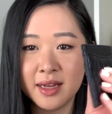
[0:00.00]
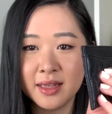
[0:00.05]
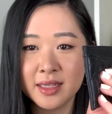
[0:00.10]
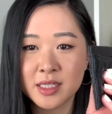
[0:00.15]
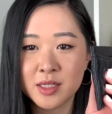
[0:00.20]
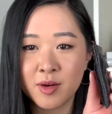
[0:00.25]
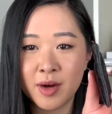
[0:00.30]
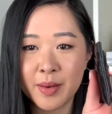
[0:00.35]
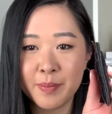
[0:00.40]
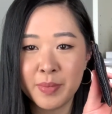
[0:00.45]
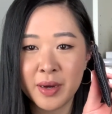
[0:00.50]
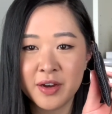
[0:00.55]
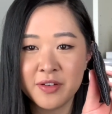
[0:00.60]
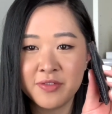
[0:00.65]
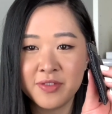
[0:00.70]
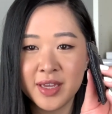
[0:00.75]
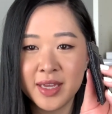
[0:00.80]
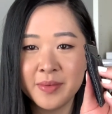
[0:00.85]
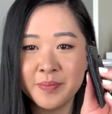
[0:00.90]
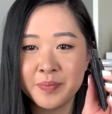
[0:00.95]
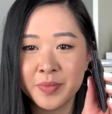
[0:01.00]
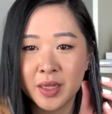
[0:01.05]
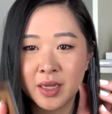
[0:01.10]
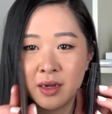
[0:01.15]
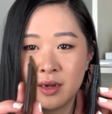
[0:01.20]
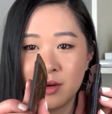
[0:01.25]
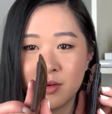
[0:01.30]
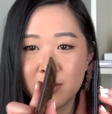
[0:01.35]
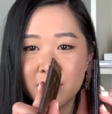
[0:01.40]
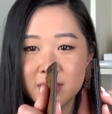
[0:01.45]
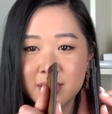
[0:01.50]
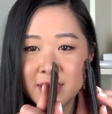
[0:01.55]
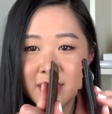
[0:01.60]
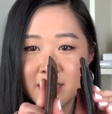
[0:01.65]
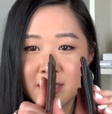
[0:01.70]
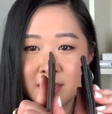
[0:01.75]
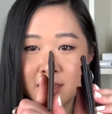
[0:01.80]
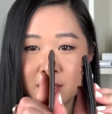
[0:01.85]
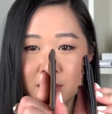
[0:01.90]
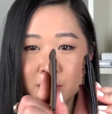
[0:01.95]
It's quite puffy, whereas
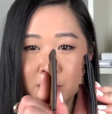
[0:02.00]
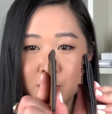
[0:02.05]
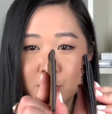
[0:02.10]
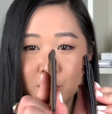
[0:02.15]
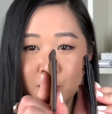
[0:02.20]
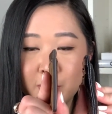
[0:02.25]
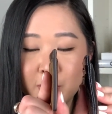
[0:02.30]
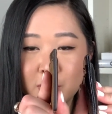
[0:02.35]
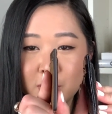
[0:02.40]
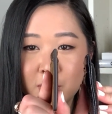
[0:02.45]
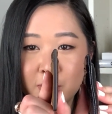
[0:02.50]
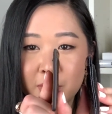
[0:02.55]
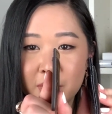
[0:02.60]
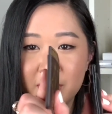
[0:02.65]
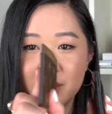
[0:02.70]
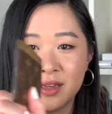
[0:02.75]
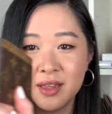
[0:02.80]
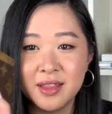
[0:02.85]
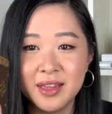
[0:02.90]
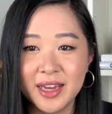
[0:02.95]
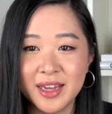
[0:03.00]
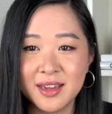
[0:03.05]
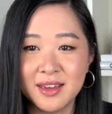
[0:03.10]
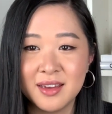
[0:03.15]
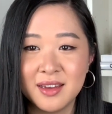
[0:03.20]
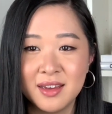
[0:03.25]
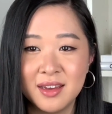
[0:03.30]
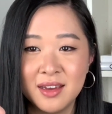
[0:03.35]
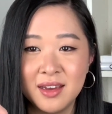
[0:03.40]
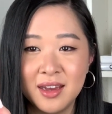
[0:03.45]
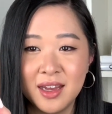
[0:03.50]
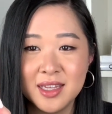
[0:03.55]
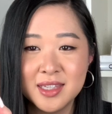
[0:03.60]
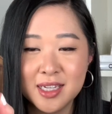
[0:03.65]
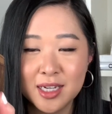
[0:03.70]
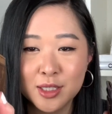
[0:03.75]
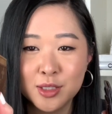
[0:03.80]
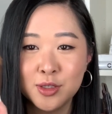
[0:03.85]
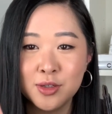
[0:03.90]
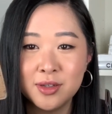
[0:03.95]
this is super thin. Like, it's
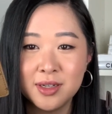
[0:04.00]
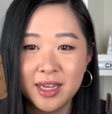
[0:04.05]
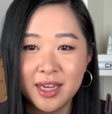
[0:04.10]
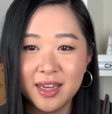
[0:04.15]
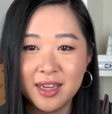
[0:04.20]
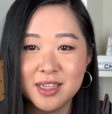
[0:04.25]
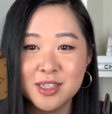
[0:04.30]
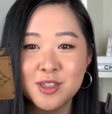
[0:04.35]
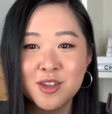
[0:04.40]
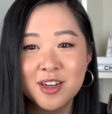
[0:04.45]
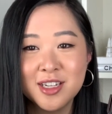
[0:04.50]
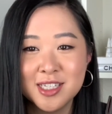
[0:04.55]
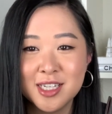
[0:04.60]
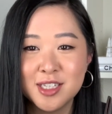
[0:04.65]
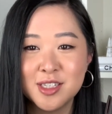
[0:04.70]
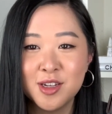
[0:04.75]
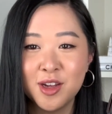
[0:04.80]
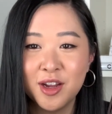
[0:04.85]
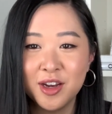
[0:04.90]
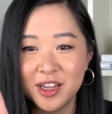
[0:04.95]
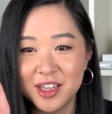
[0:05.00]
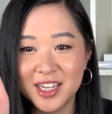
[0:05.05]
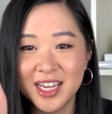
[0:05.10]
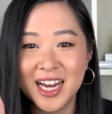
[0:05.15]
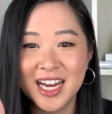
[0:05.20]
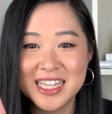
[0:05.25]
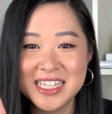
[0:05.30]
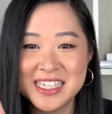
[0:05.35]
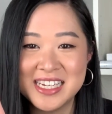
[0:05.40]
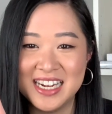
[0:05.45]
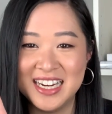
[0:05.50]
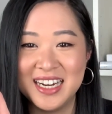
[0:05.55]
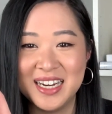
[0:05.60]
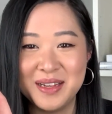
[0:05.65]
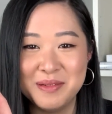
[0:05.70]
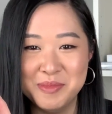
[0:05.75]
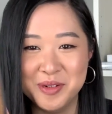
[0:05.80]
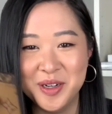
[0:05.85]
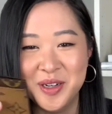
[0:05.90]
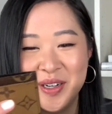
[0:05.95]
like 2D. As soon as I turn it, you can't see it
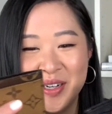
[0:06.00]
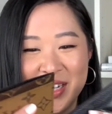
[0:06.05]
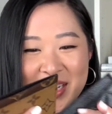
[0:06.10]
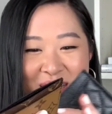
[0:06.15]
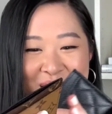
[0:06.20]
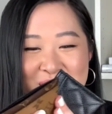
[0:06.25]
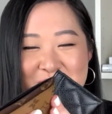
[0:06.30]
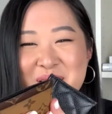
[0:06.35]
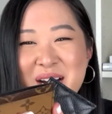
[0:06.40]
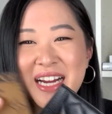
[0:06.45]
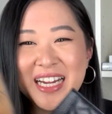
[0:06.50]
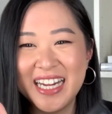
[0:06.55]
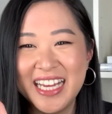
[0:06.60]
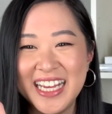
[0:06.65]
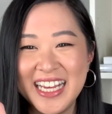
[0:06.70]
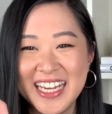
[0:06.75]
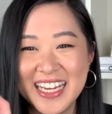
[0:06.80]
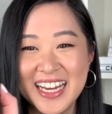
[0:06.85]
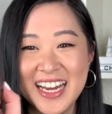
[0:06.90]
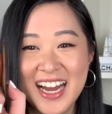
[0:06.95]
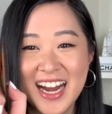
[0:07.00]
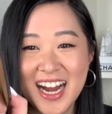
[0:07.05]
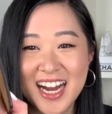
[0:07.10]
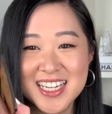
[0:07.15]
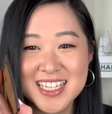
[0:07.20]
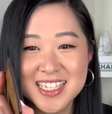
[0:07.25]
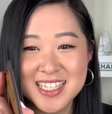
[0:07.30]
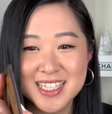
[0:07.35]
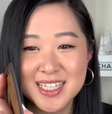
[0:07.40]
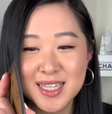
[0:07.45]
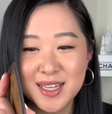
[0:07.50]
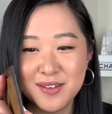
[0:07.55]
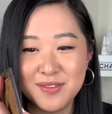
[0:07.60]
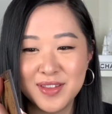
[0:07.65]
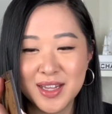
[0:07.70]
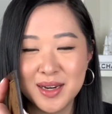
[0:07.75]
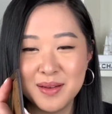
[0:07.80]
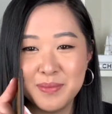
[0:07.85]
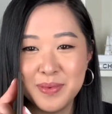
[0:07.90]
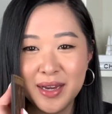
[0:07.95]
anymore. But I just love
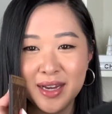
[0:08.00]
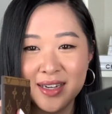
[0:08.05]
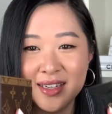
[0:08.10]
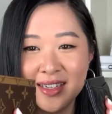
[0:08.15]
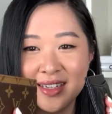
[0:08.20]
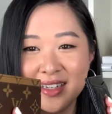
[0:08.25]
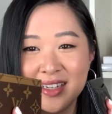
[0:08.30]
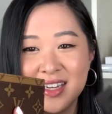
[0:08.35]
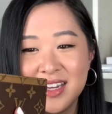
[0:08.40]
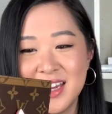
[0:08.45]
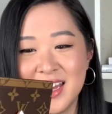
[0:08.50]
that about it.